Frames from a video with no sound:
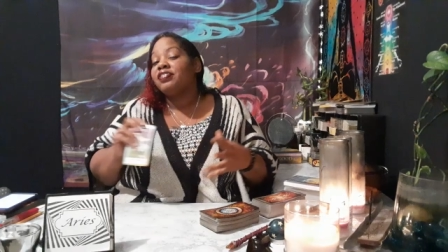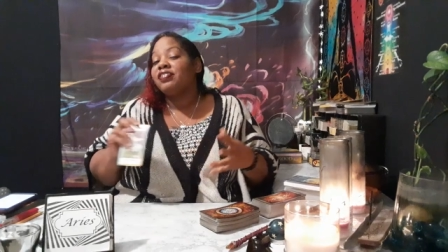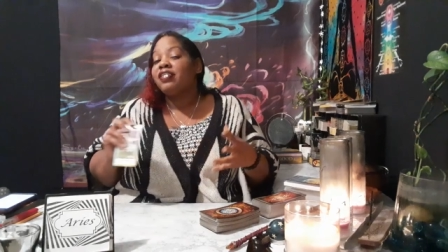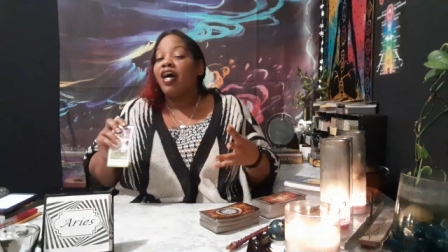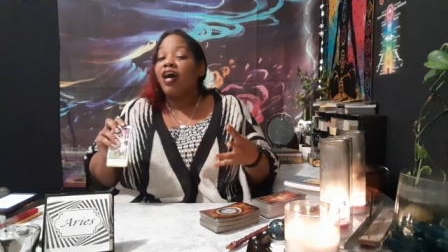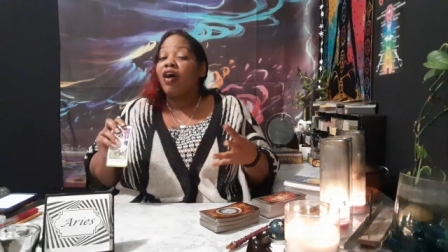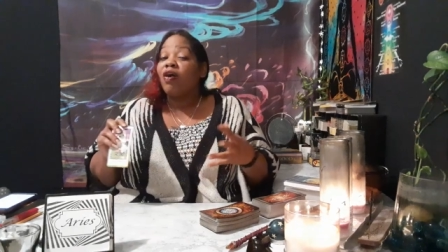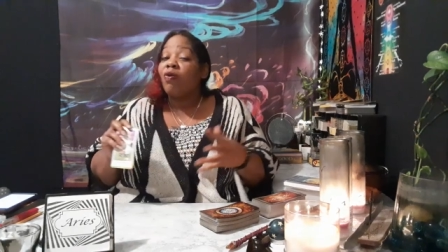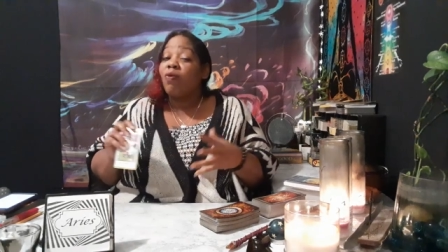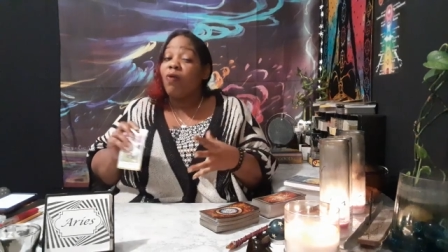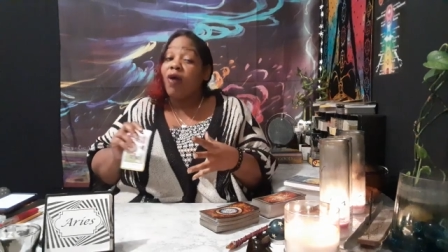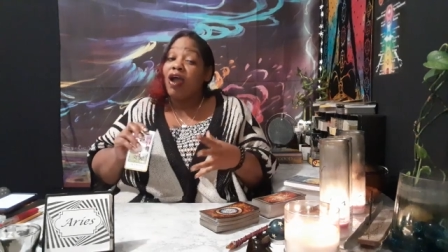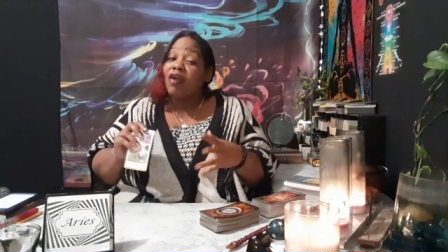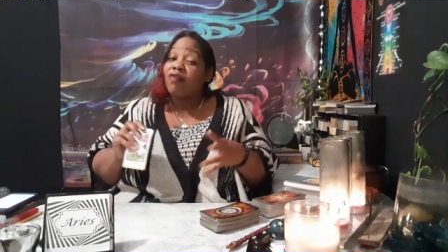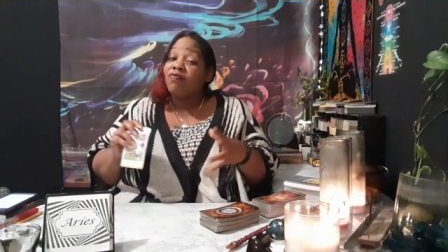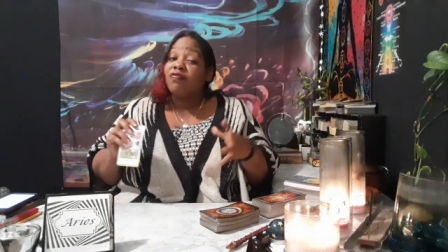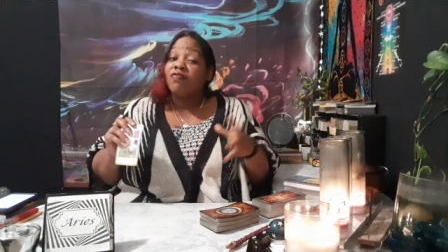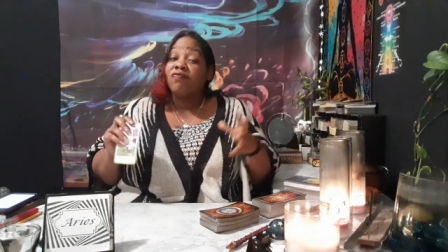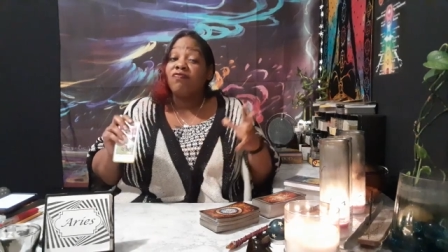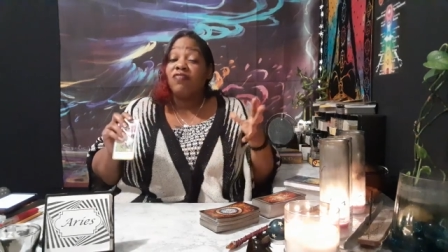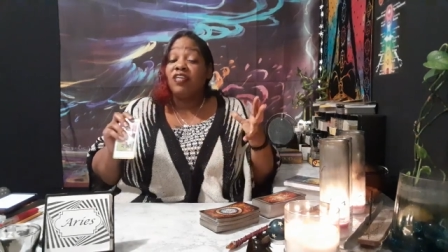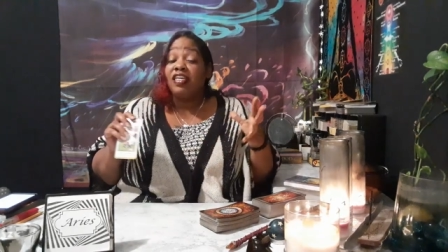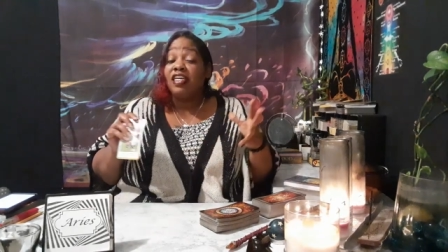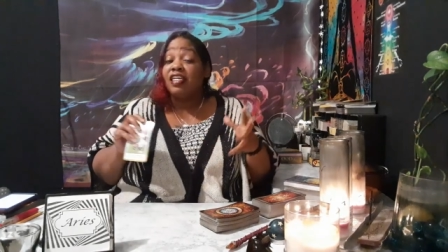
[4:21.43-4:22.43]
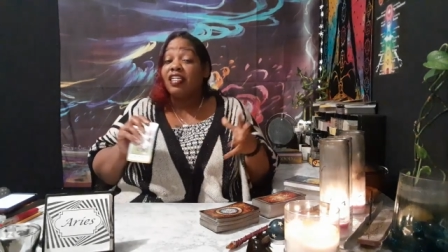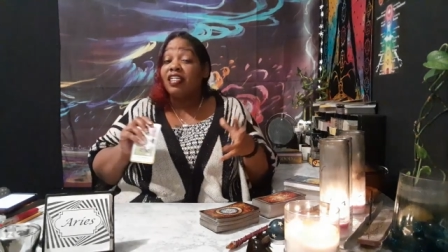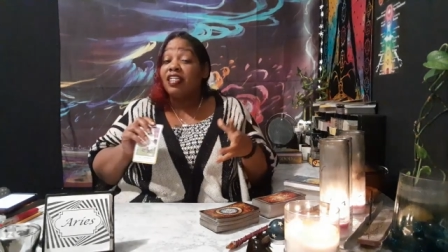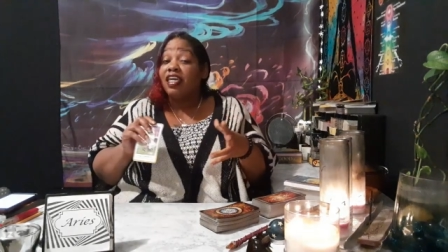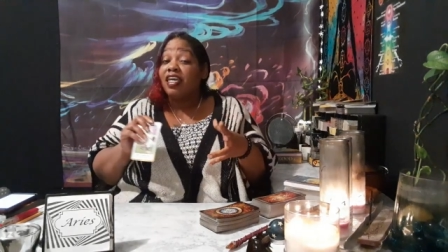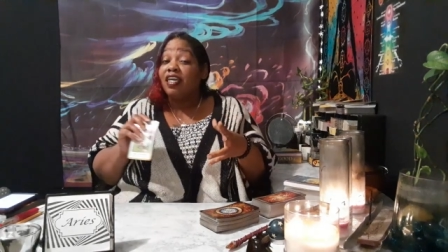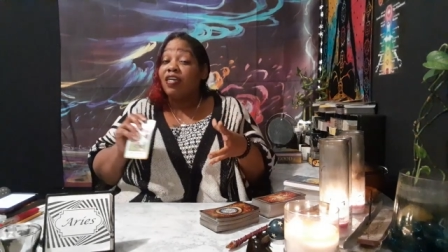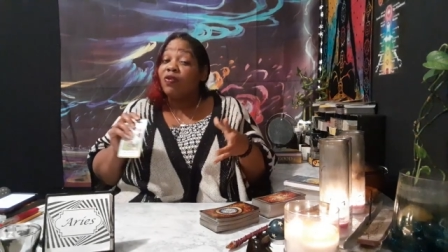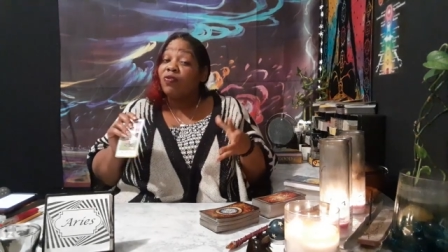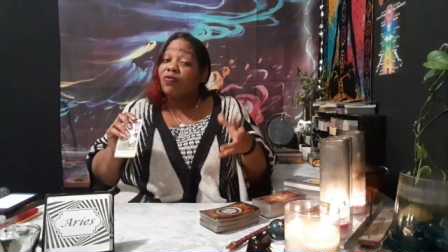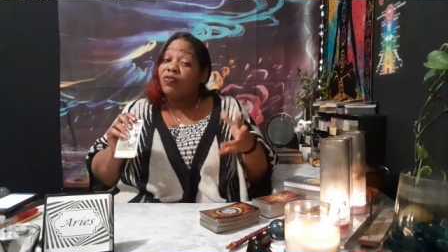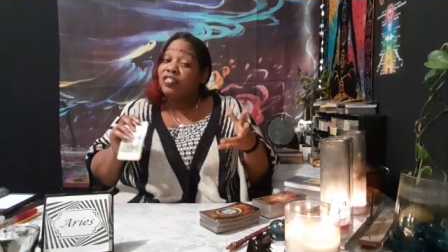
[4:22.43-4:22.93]
not quite
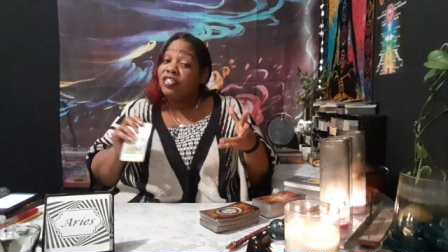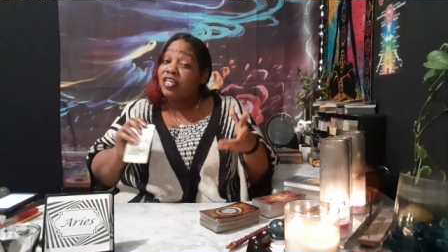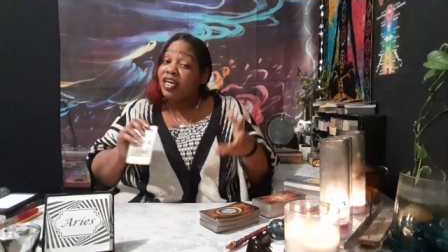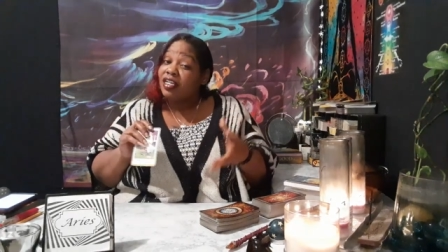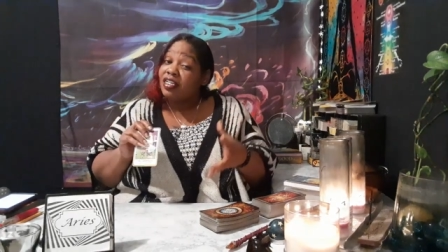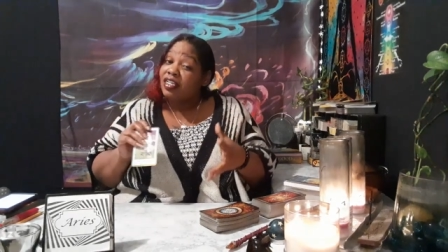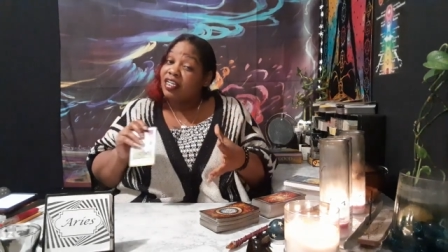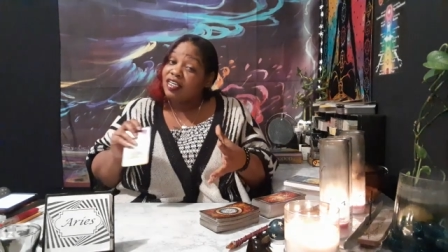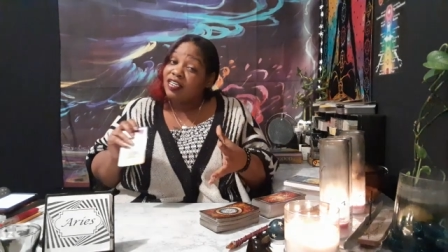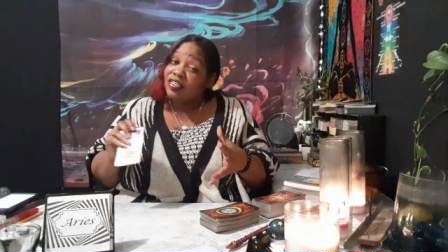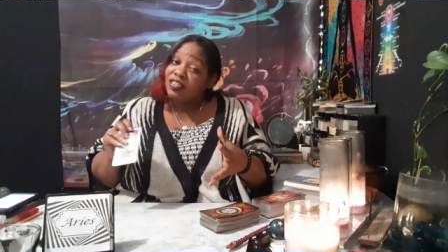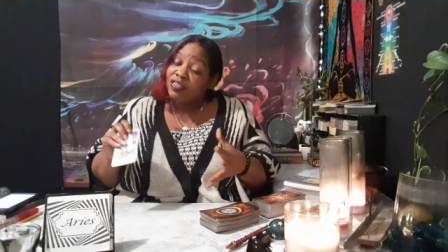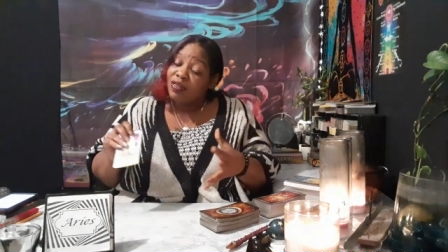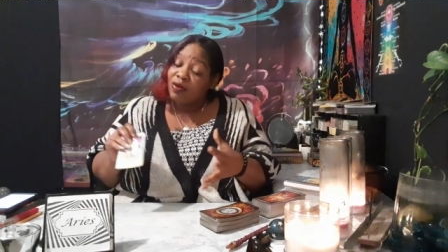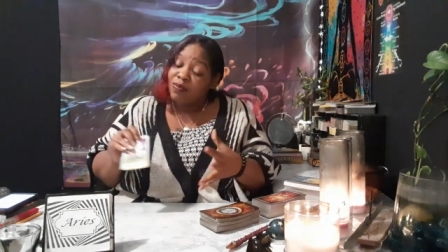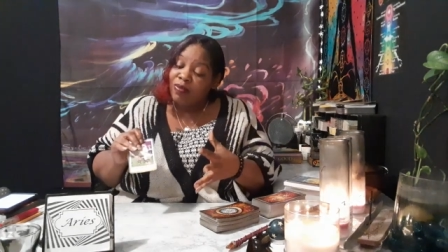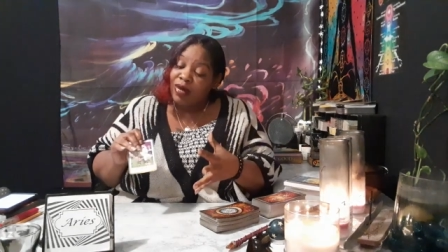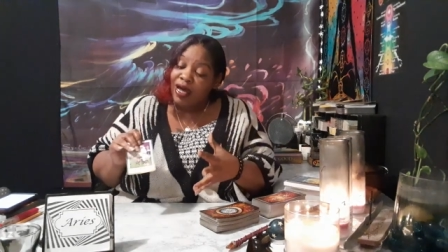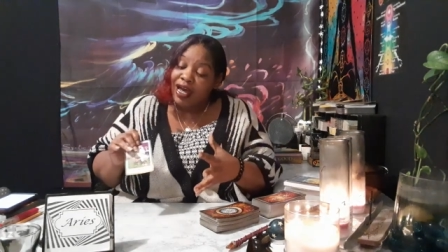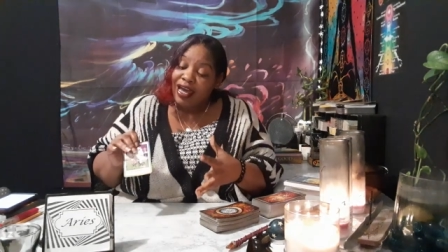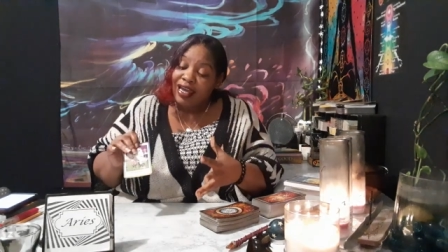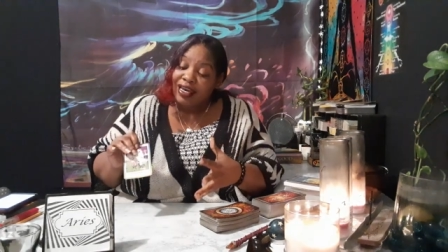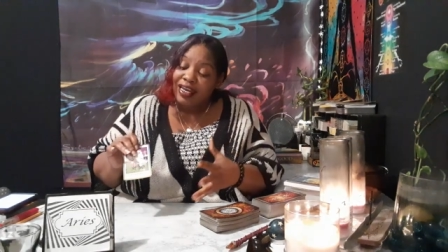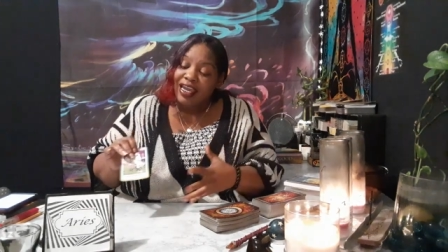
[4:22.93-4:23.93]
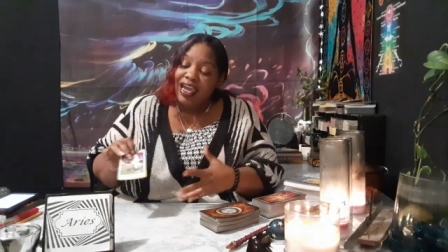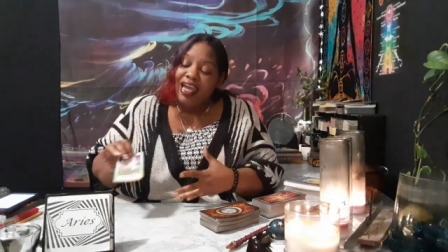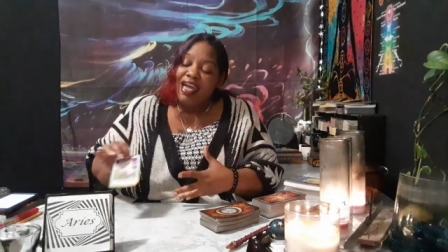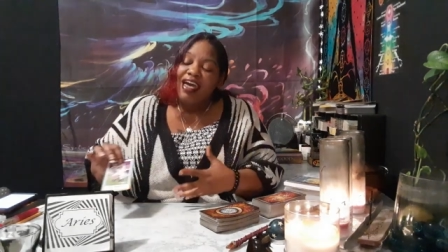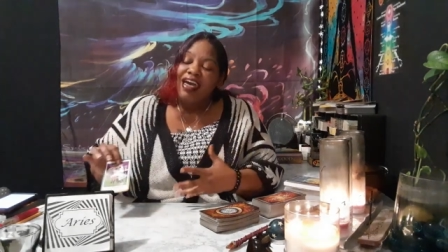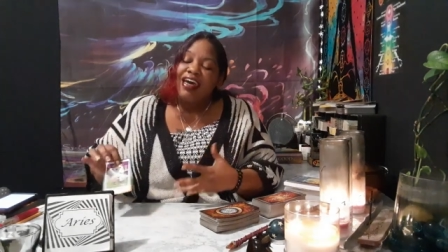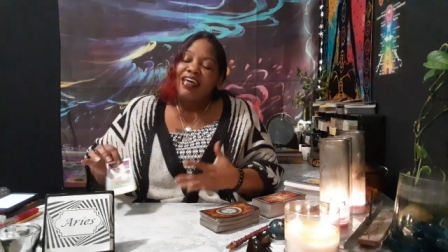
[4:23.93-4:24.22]
revealing or telling somebody.